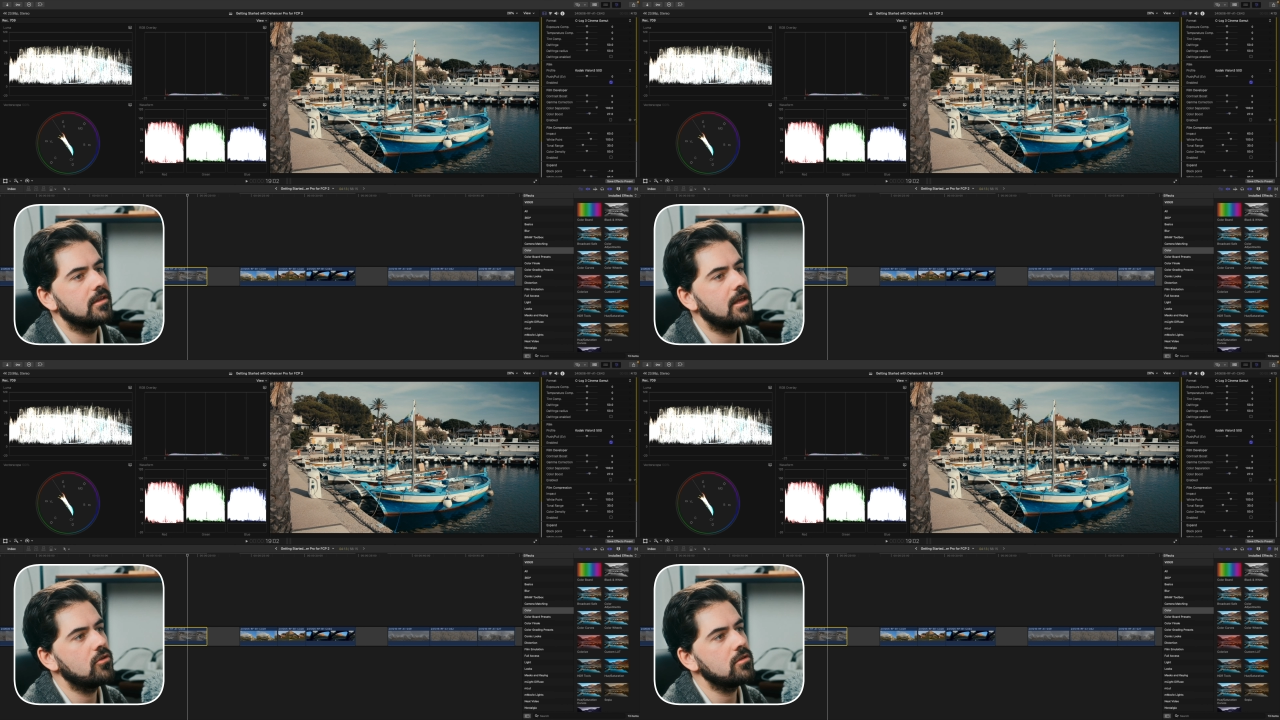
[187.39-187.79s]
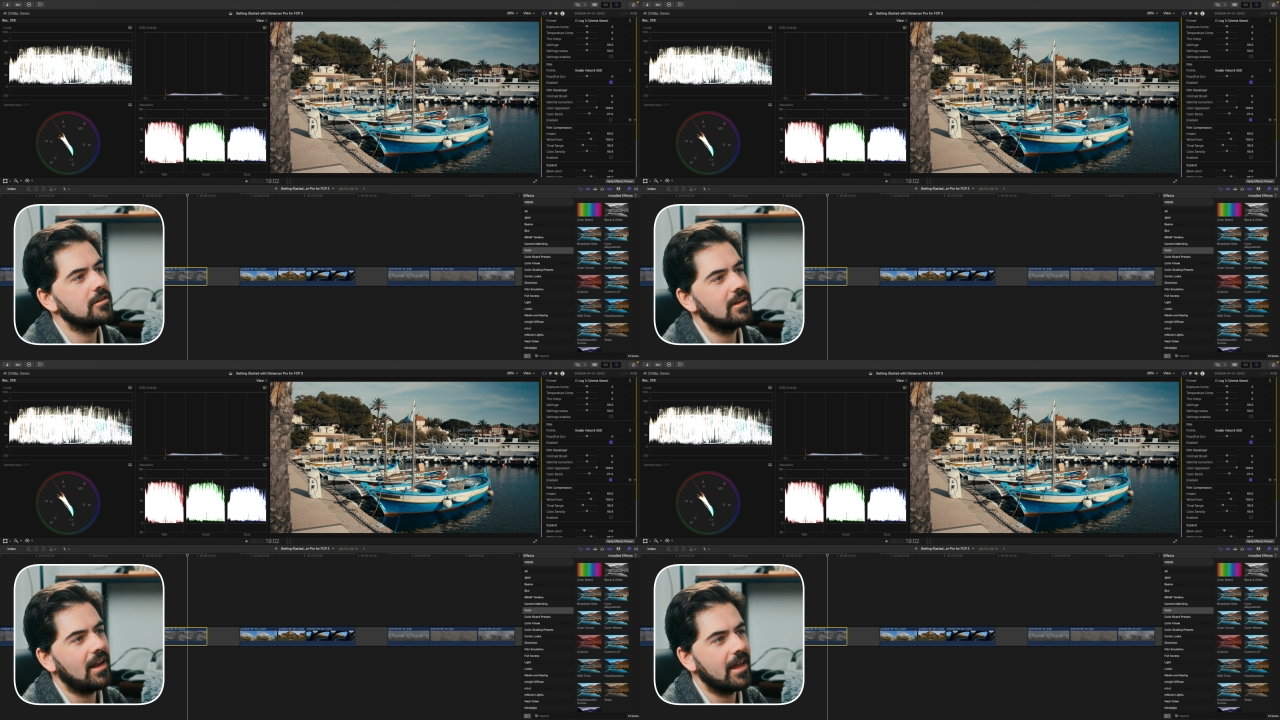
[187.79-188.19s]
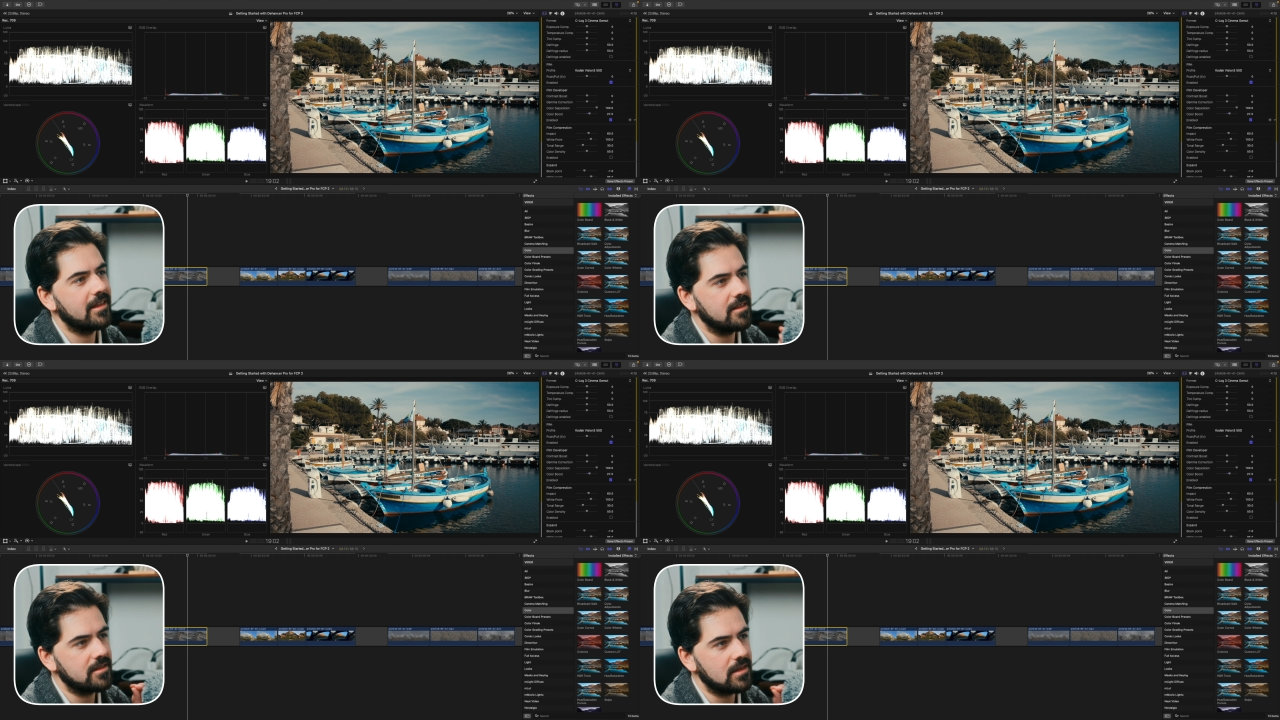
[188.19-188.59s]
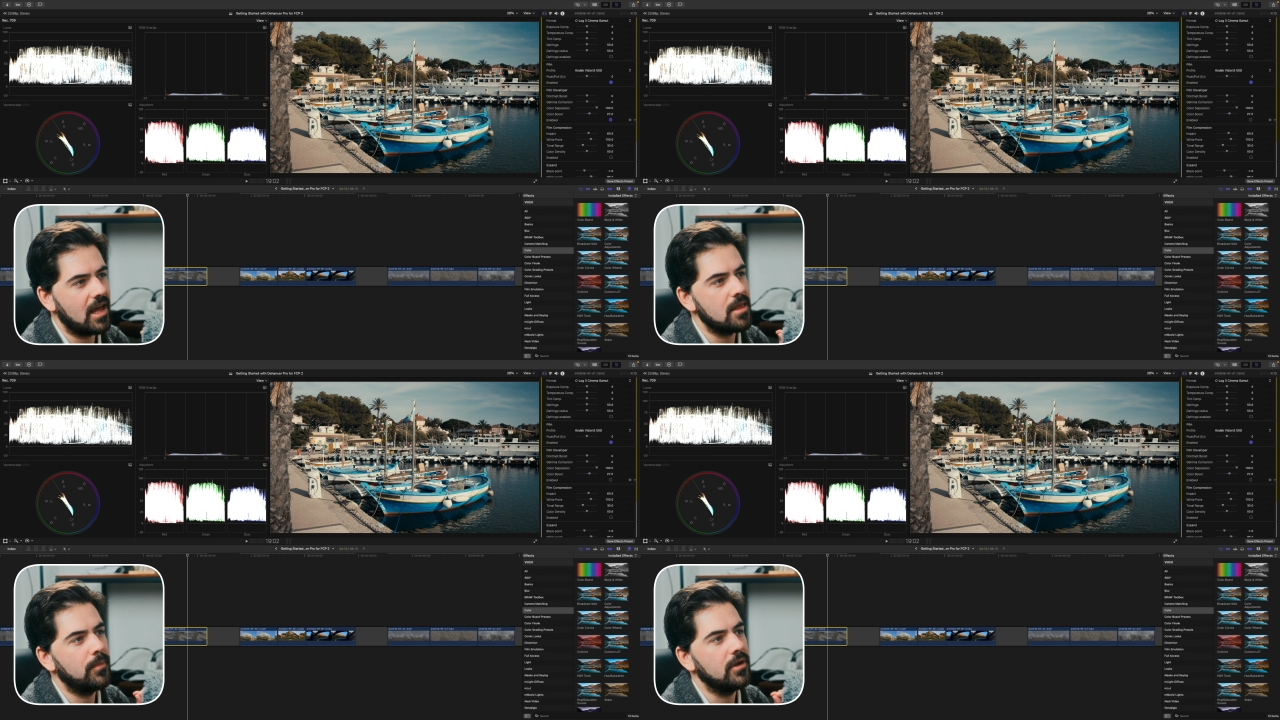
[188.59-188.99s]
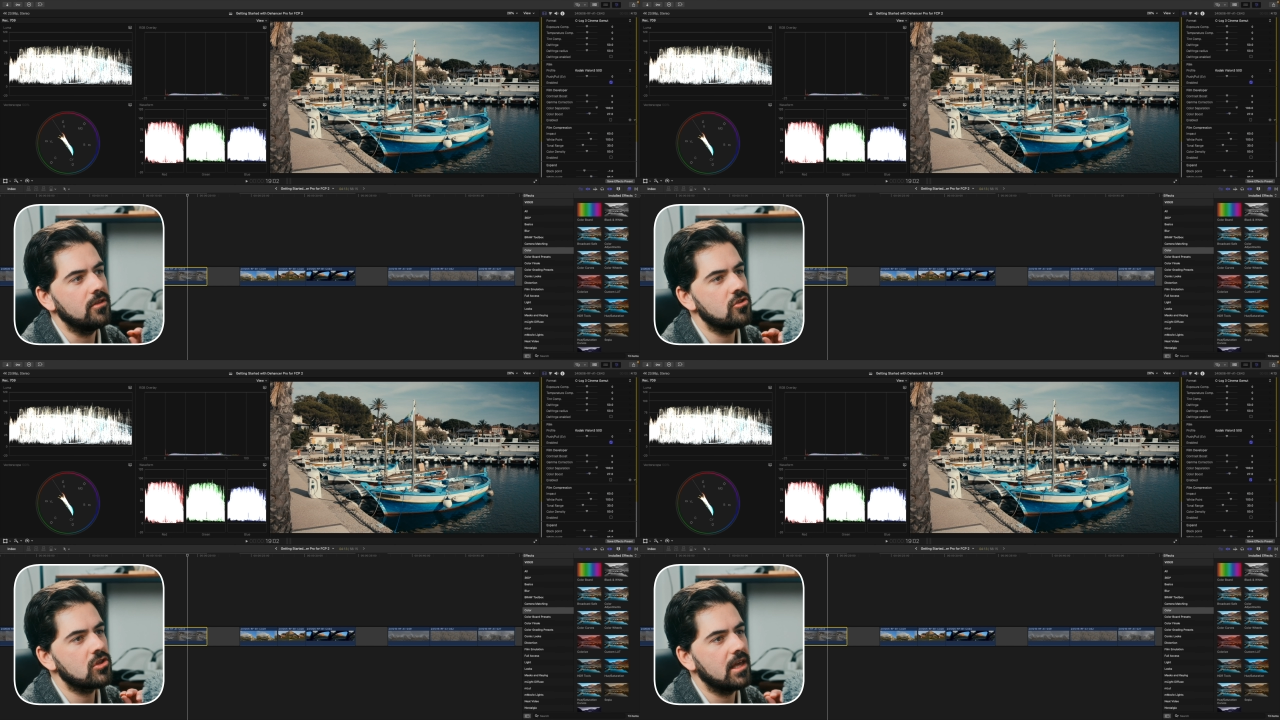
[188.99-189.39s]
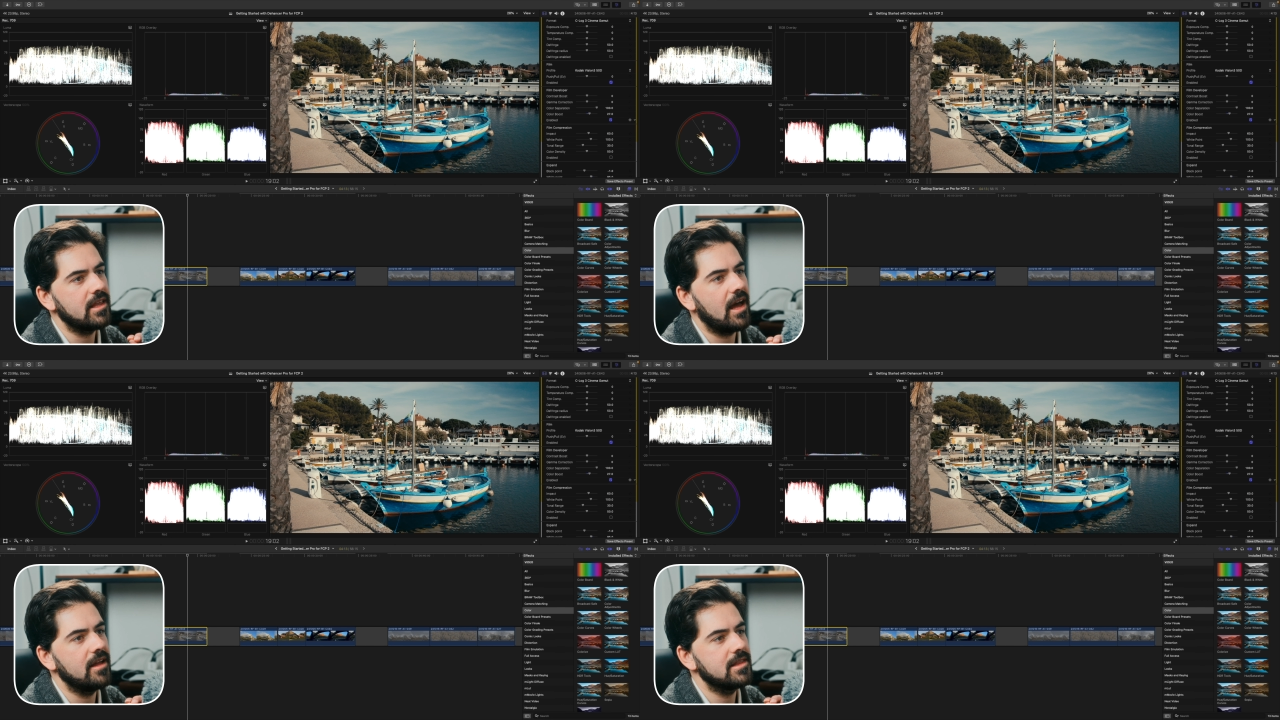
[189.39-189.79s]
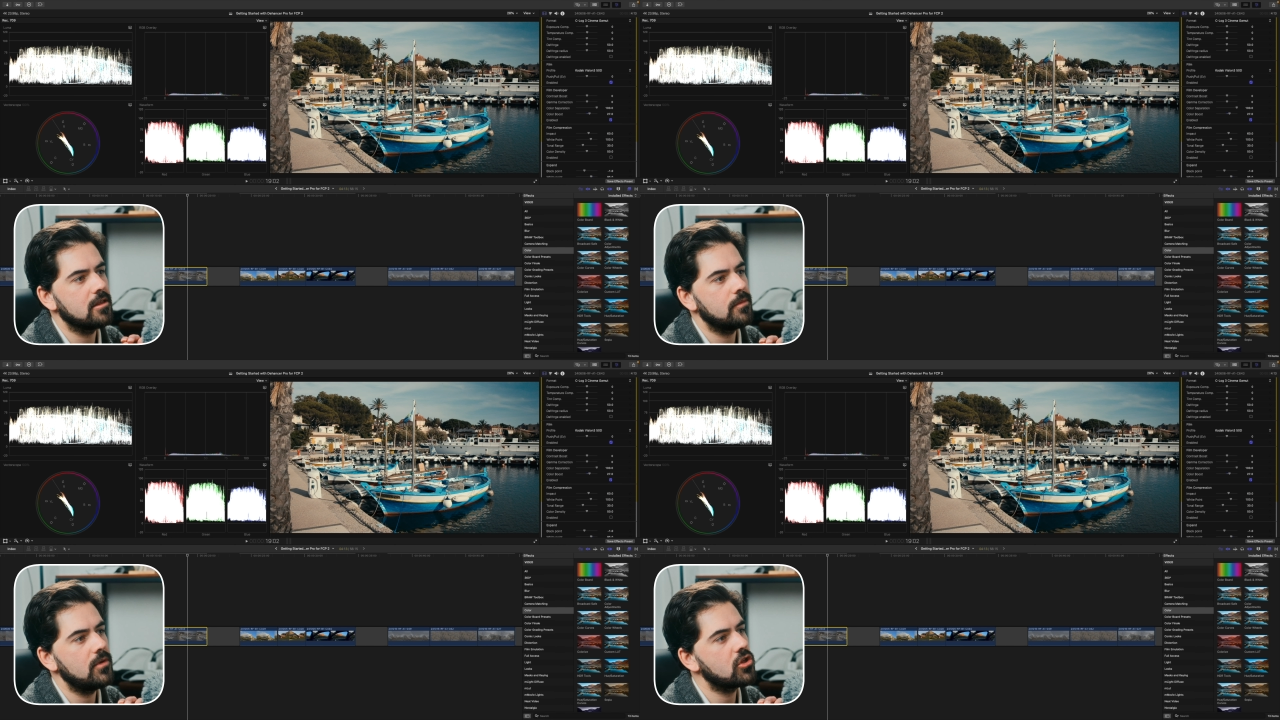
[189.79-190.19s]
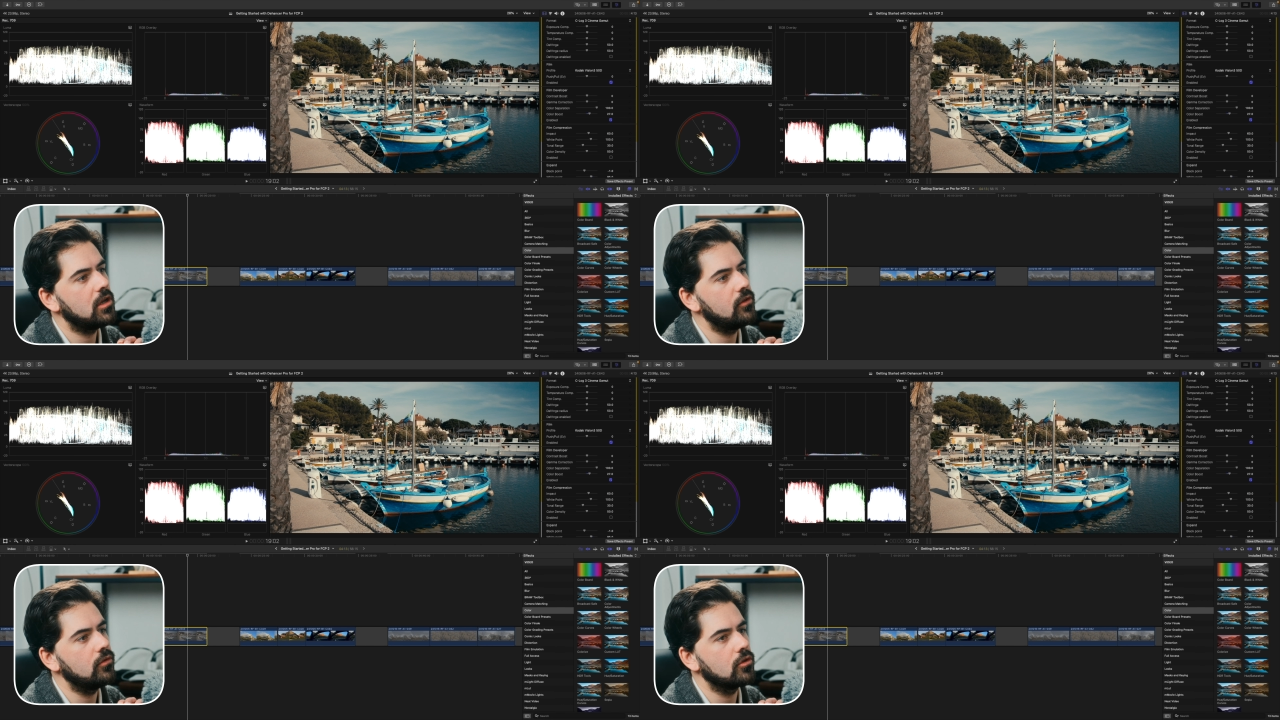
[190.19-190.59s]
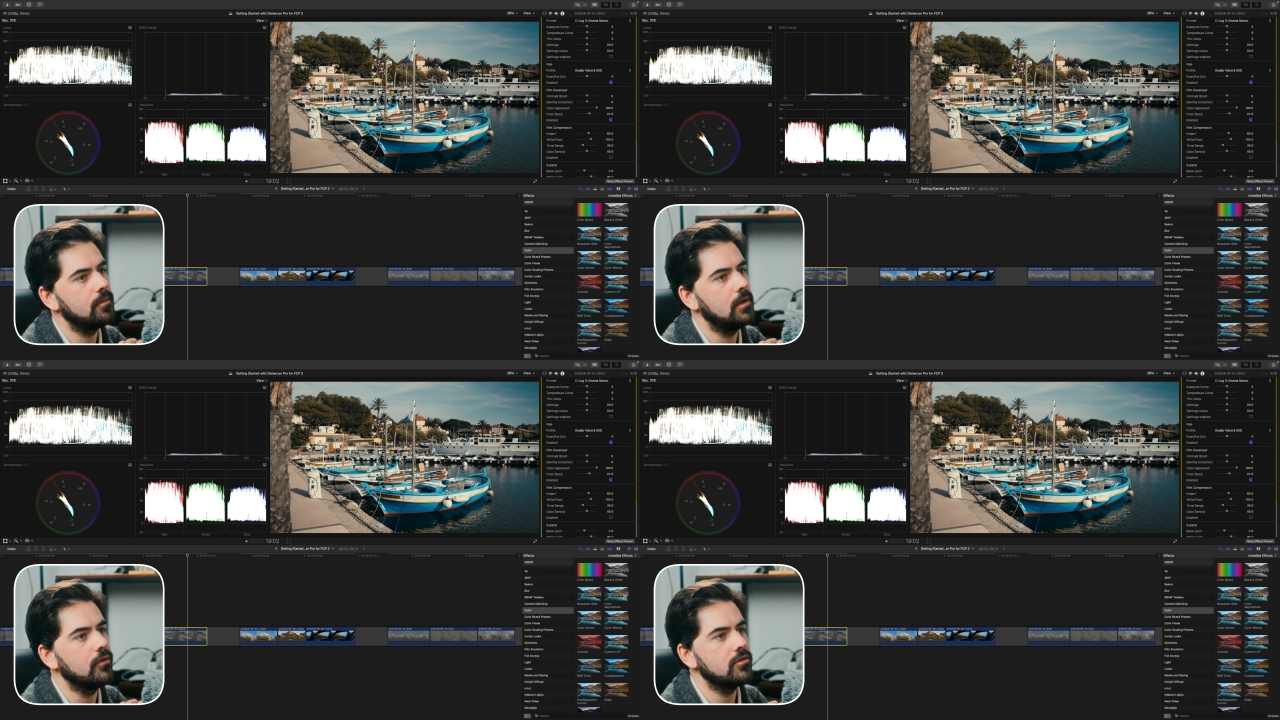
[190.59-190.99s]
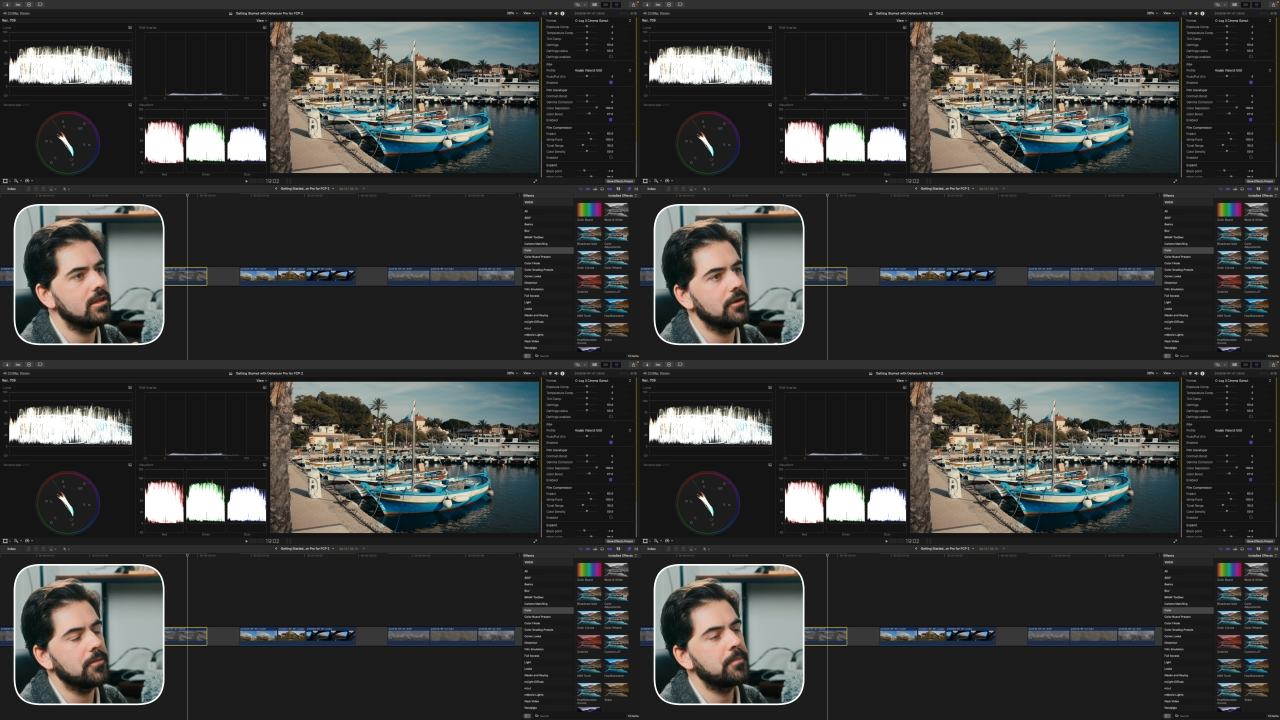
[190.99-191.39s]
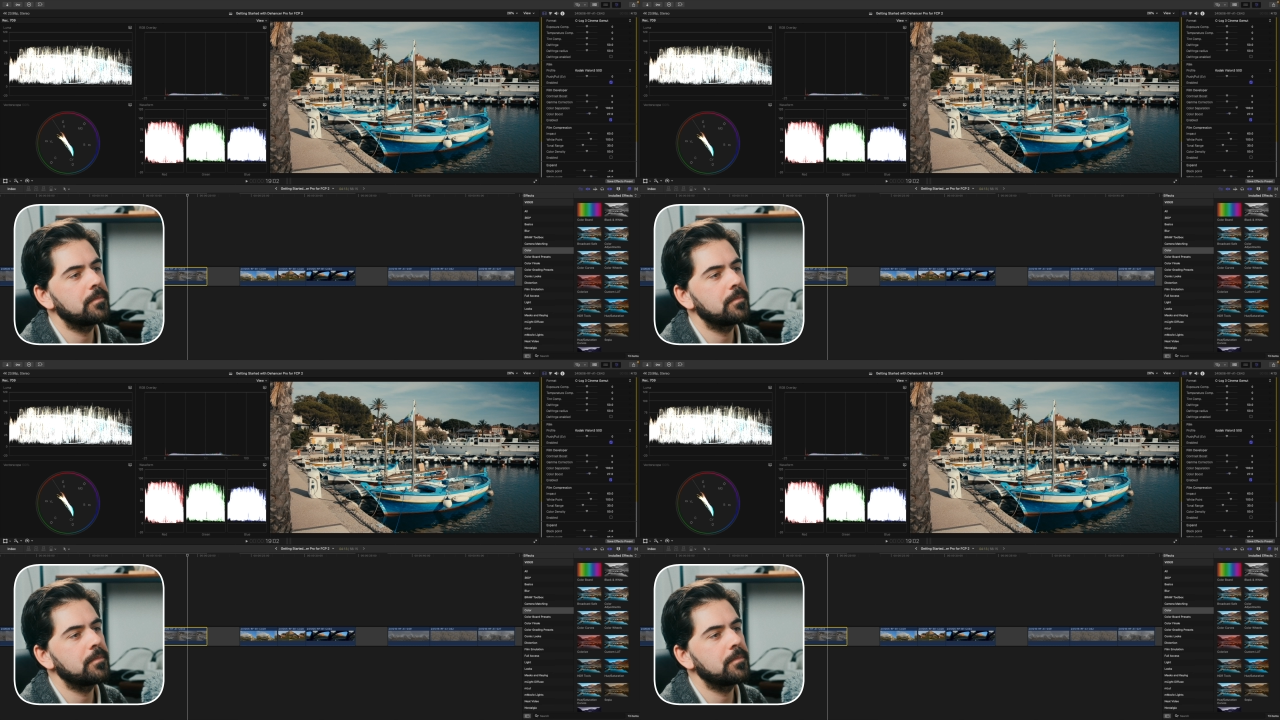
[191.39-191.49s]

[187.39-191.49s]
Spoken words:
And I just like that slight punch it adds, especially to those blues here.